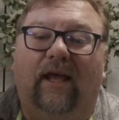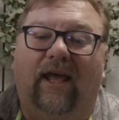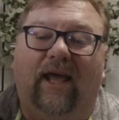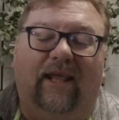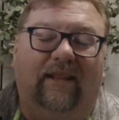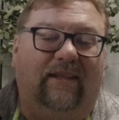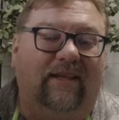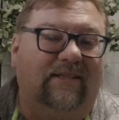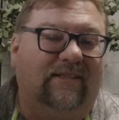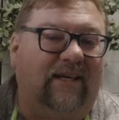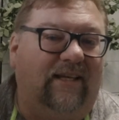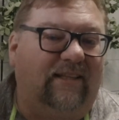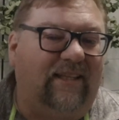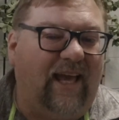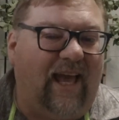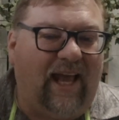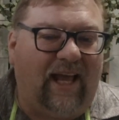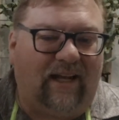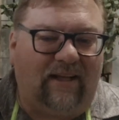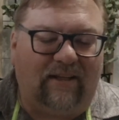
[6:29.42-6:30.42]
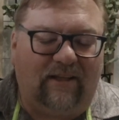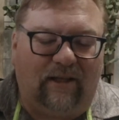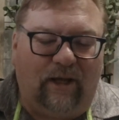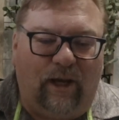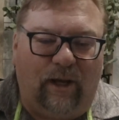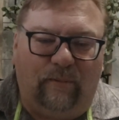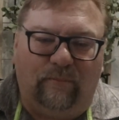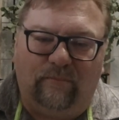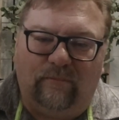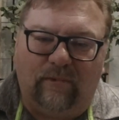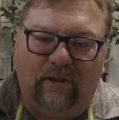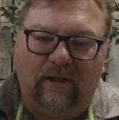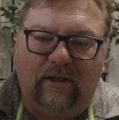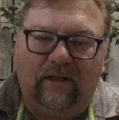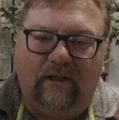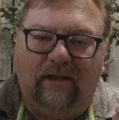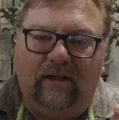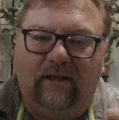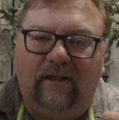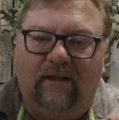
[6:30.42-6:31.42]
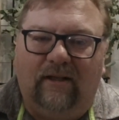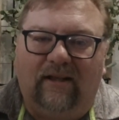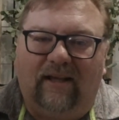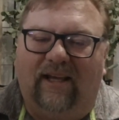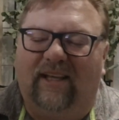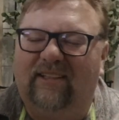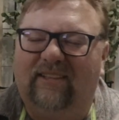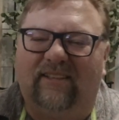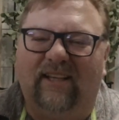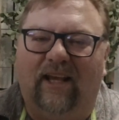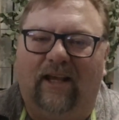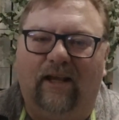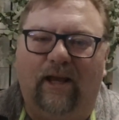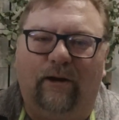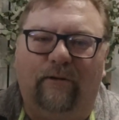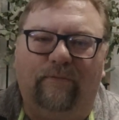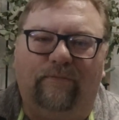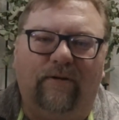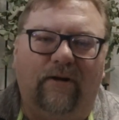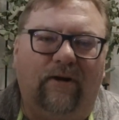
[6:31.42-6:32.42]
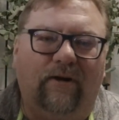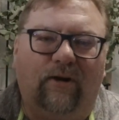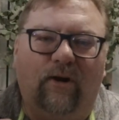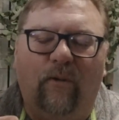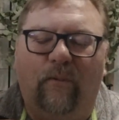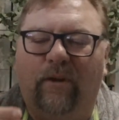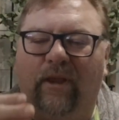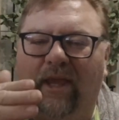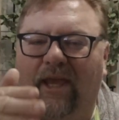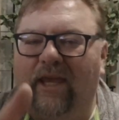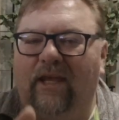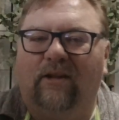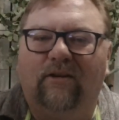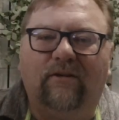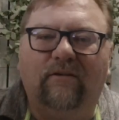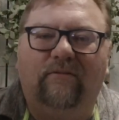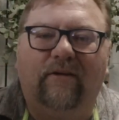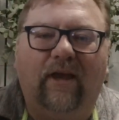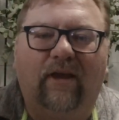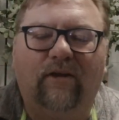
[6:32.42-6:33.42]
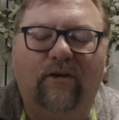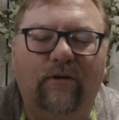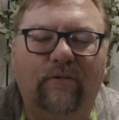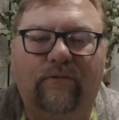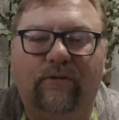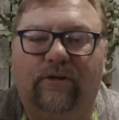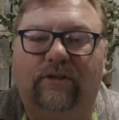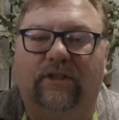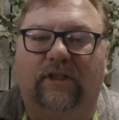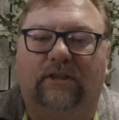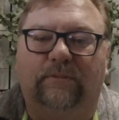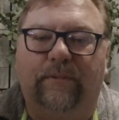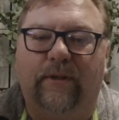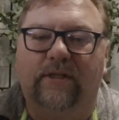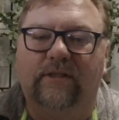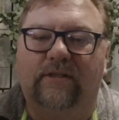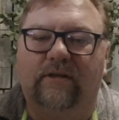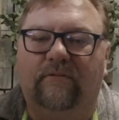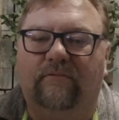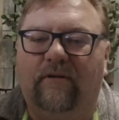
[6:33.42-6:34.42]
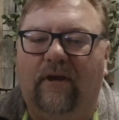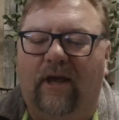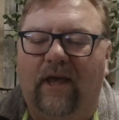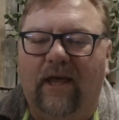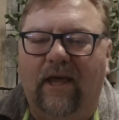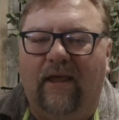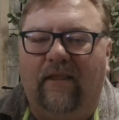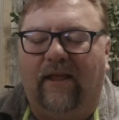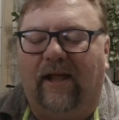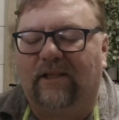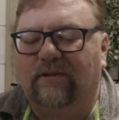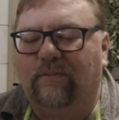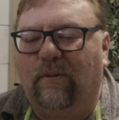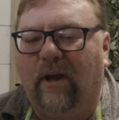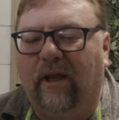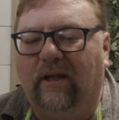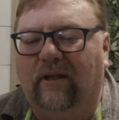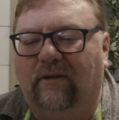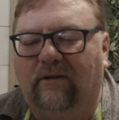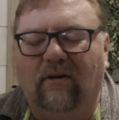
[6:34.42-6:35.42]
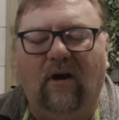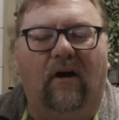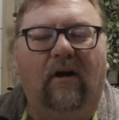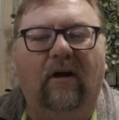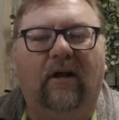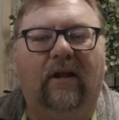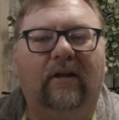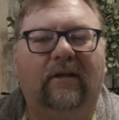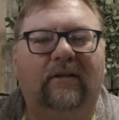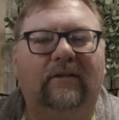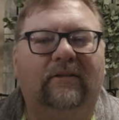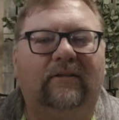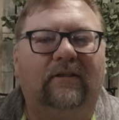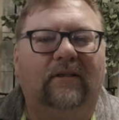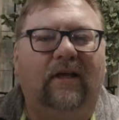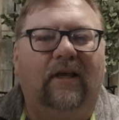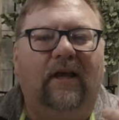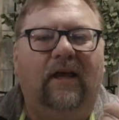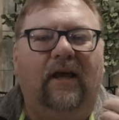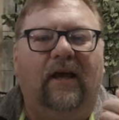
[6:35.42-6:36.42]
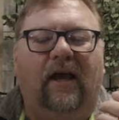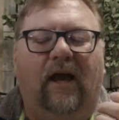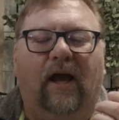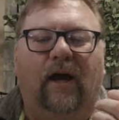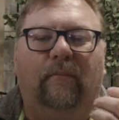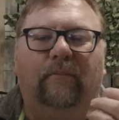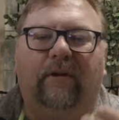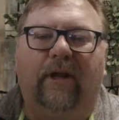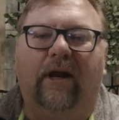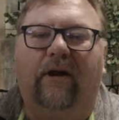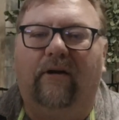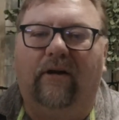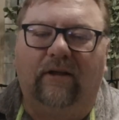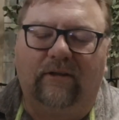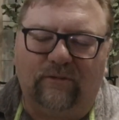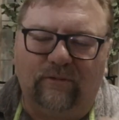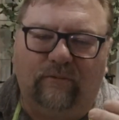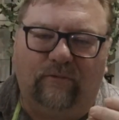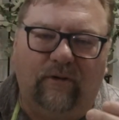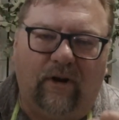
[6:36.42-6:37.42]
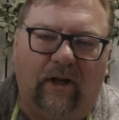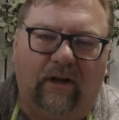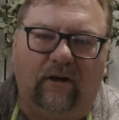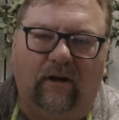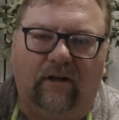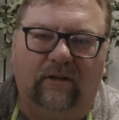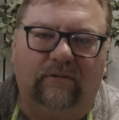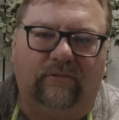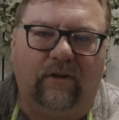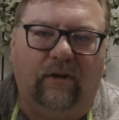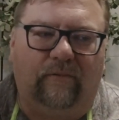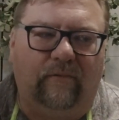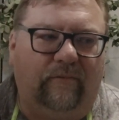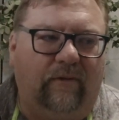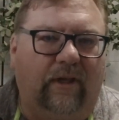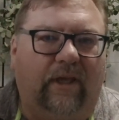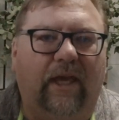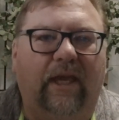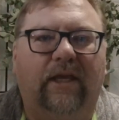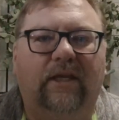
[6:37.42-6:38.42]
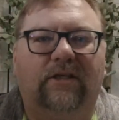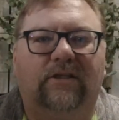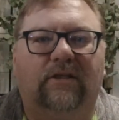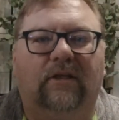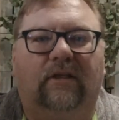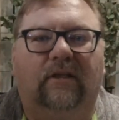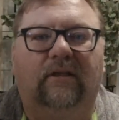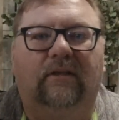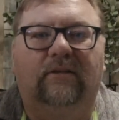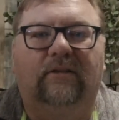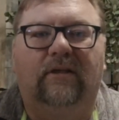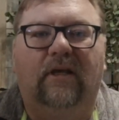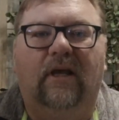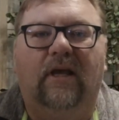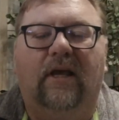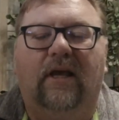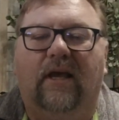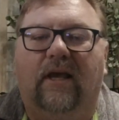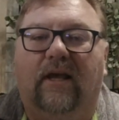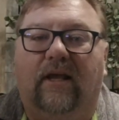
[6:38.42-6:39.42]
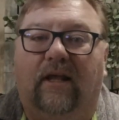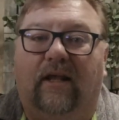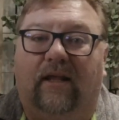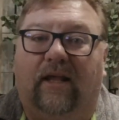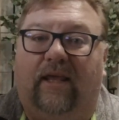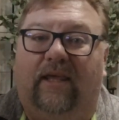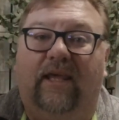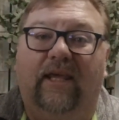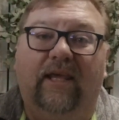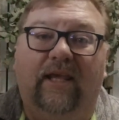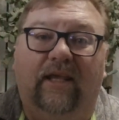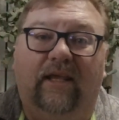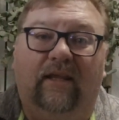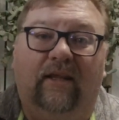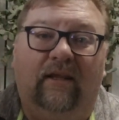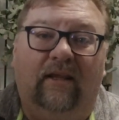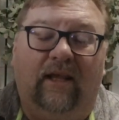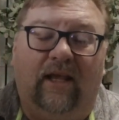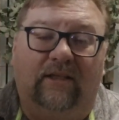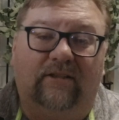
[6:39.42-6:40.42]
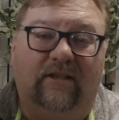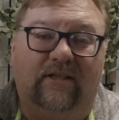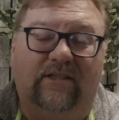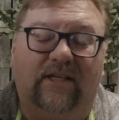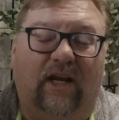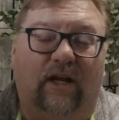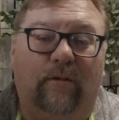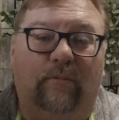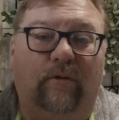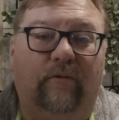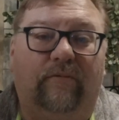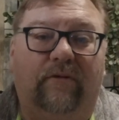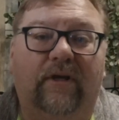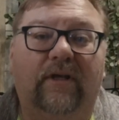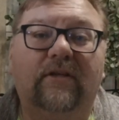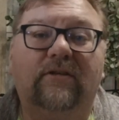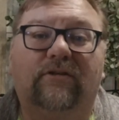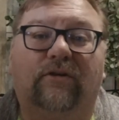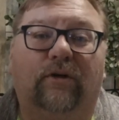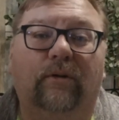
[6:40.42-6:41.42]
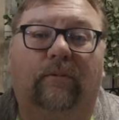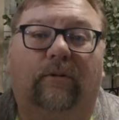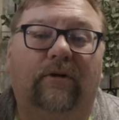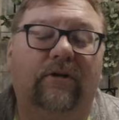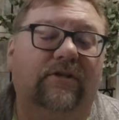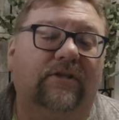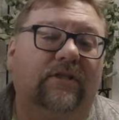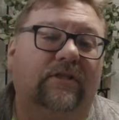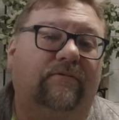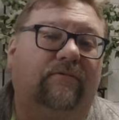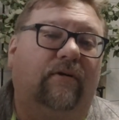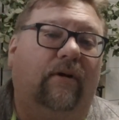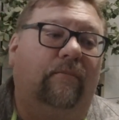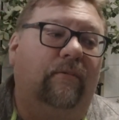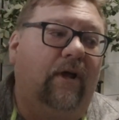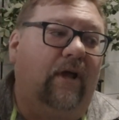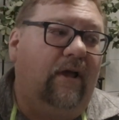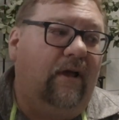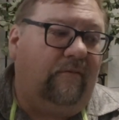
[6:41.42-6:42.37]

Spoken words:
and things like that. Because airfare going into Vancouver is expensive. That's why Don's Terrace over at Don's Family Vacations, he has decided to move his group cruises from